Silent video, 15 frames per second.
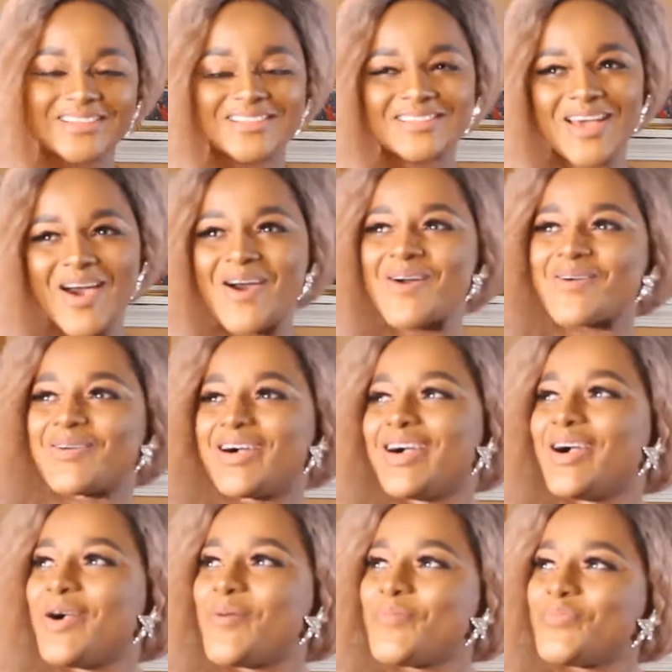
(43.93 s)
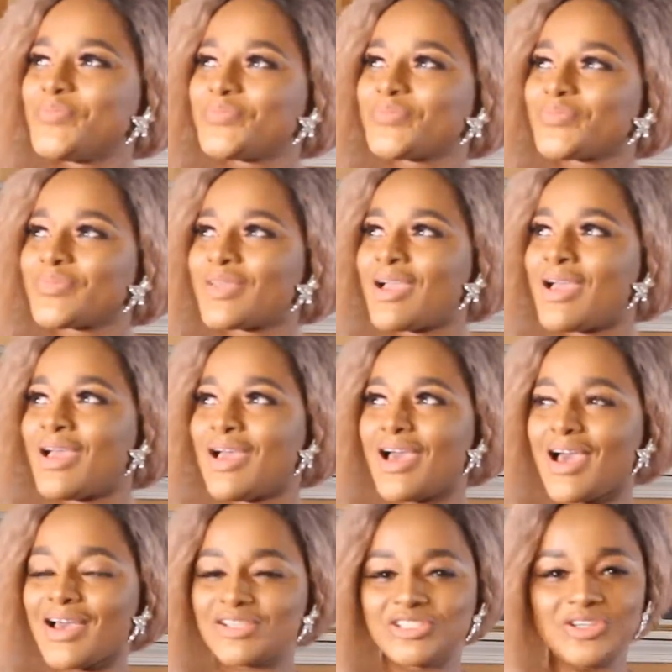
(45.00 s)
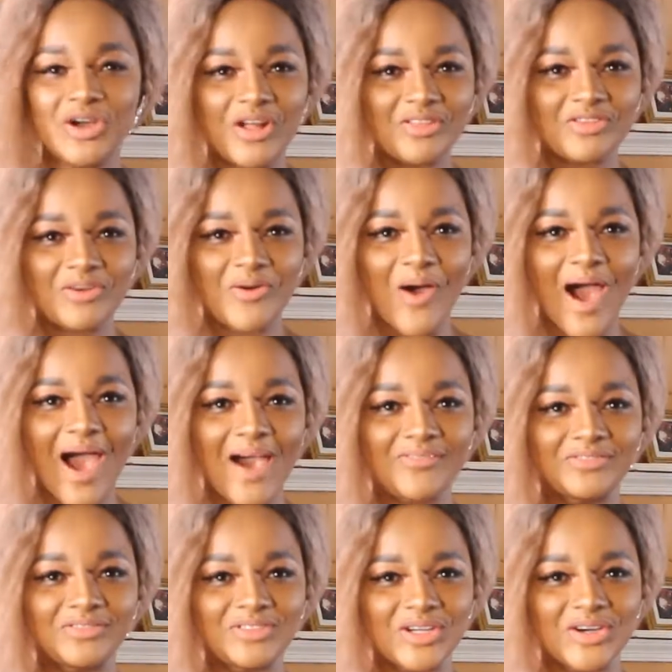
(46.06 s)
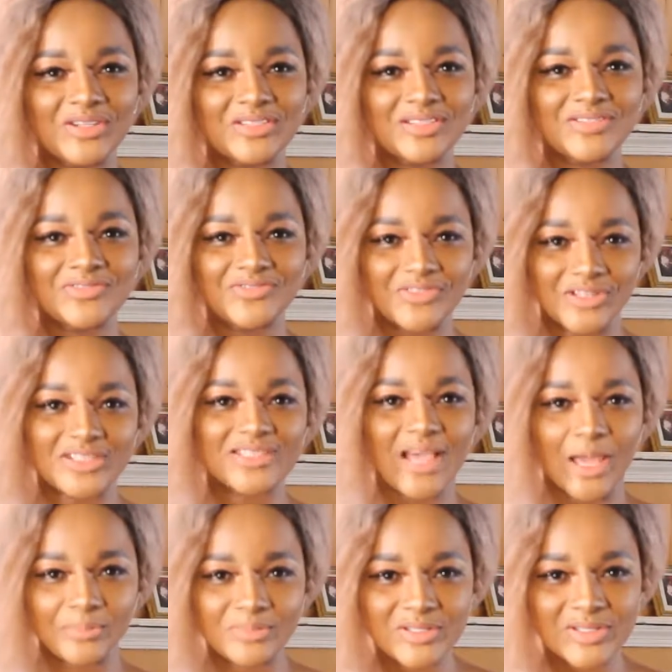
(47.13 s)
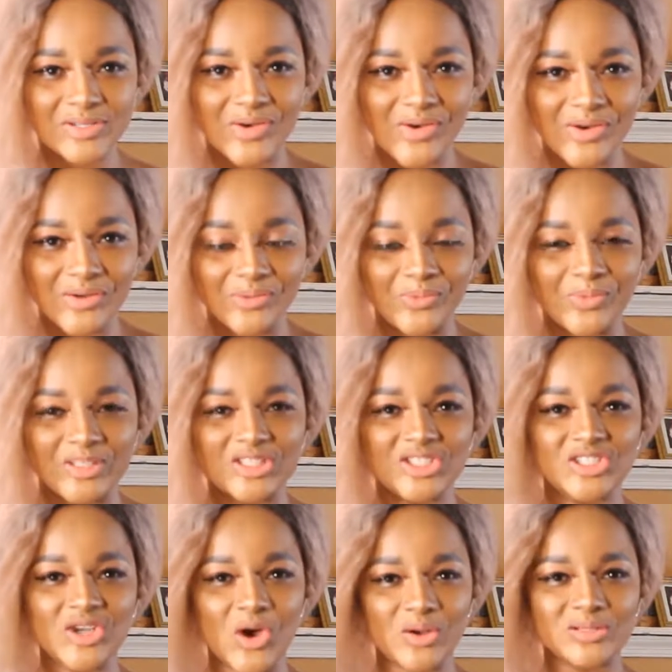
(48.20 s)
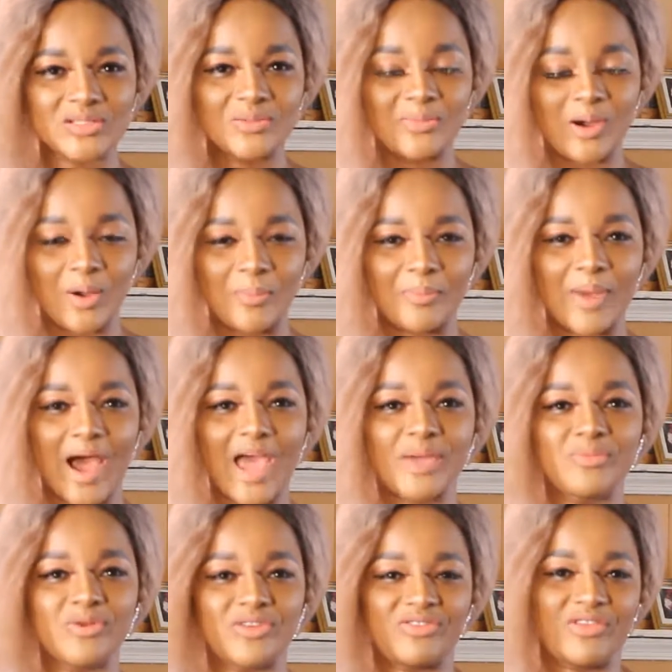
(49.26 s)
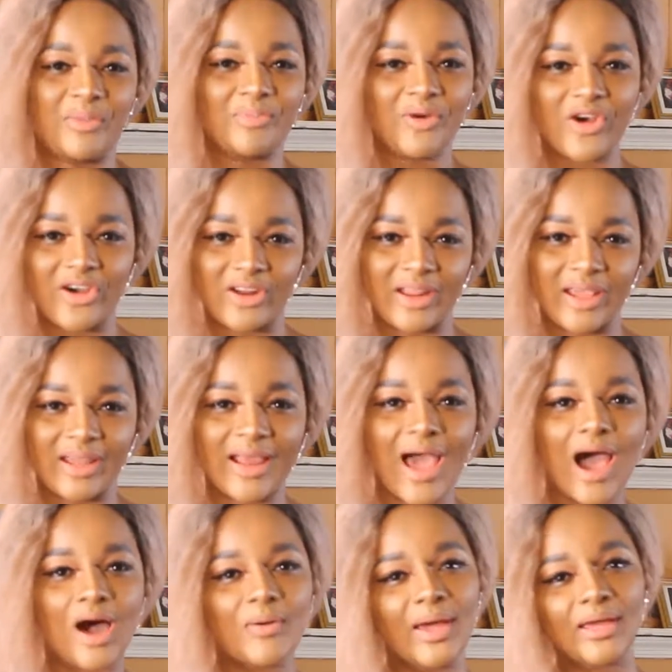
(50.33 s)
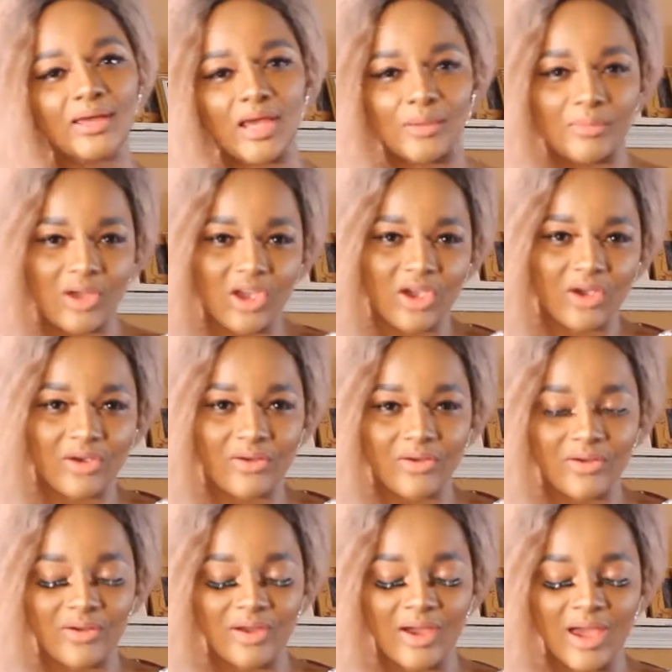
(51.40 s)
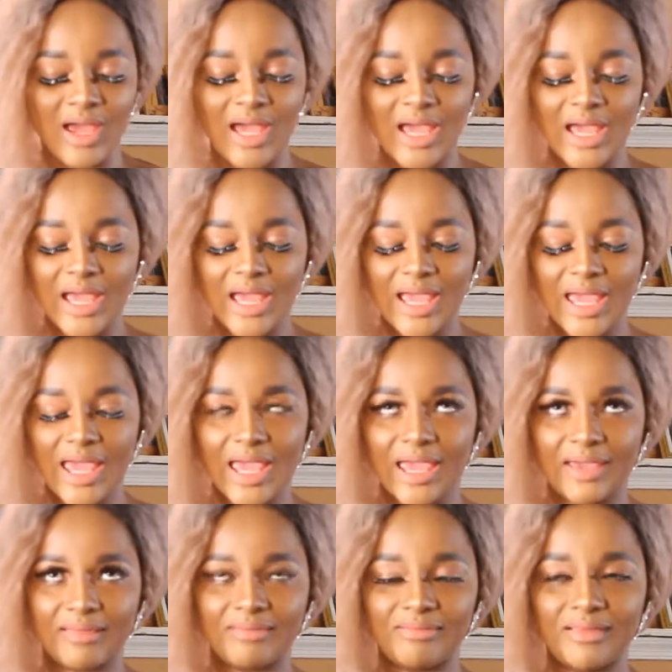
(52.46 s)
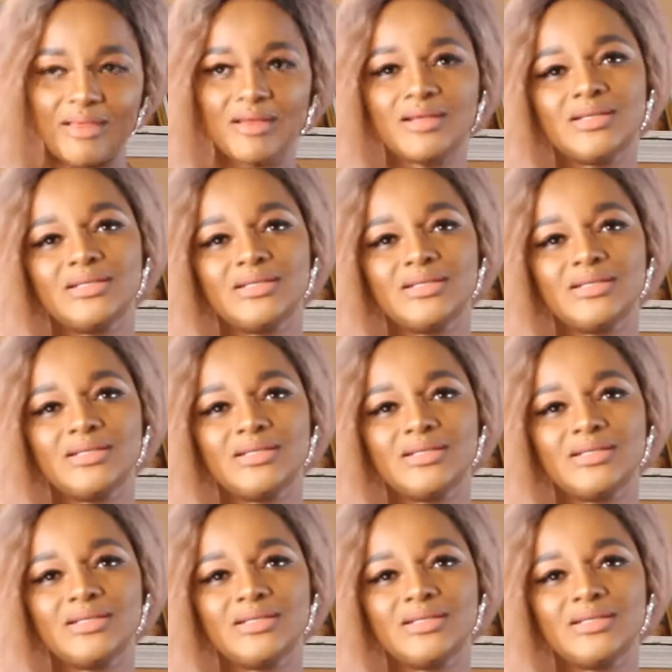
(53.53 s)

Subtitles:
So as you all know, I've done the first episode which talks about my birthday party and how I came here. And